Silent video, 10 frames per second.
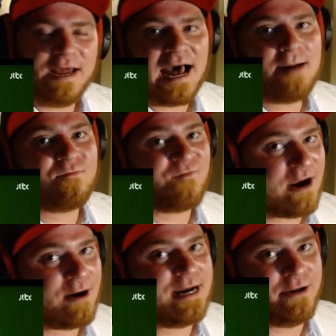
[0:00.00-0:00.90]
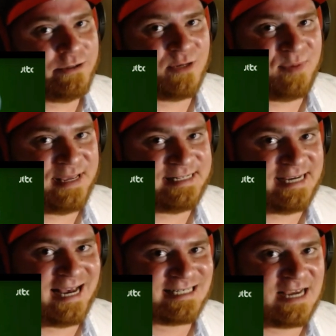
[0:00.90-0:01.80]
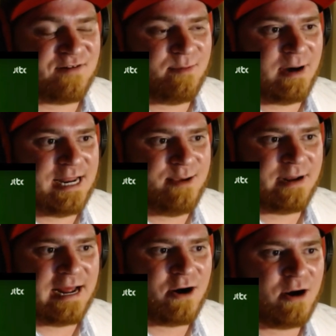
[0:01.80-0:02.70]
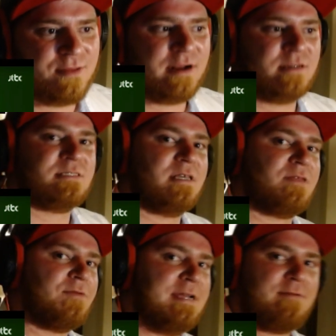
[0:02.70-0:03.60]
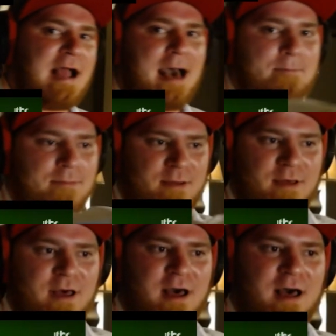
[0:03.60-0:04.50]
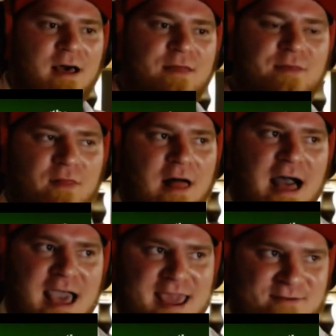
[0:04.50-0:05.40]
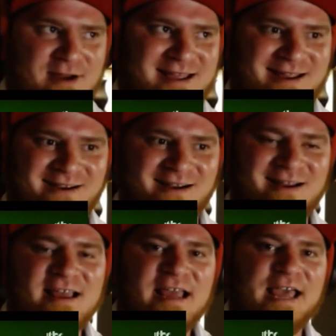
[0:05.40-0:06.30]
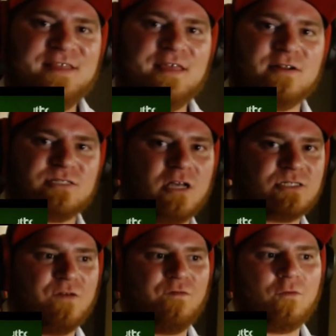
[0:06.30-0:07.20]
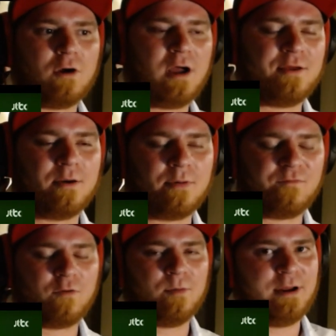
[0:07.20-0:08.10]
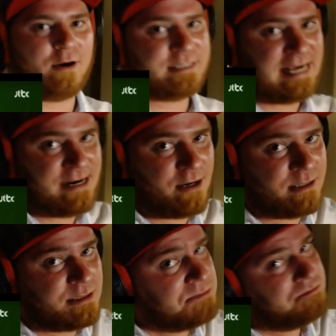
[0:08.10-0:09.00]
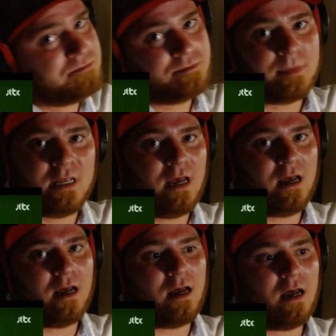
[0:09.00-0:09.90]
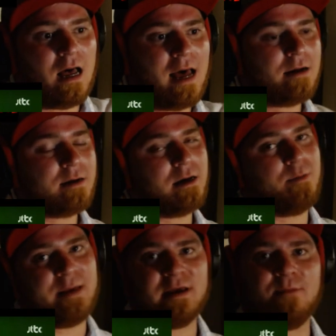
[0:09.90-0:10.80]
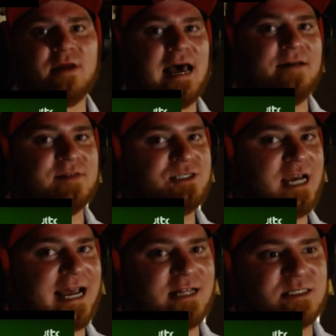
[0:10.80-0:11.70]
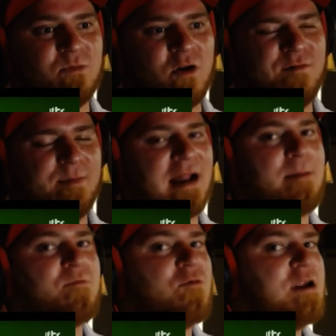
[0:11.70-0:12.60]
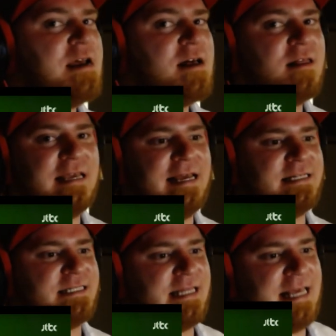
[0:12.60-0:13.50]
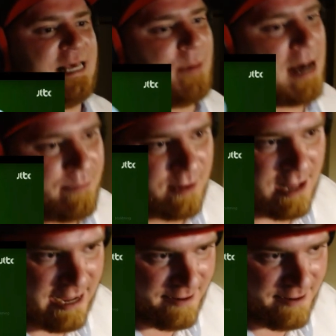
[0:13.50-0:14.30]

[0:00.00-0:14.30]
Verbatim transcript: and I'm very new to B T S, everybody, but I heard there's the three rap, uh, the line right here. And then there's also four other performing entertainers. I don't know, maybe I'm going to have to check out some more of it, but I'm really into the hip-hop line.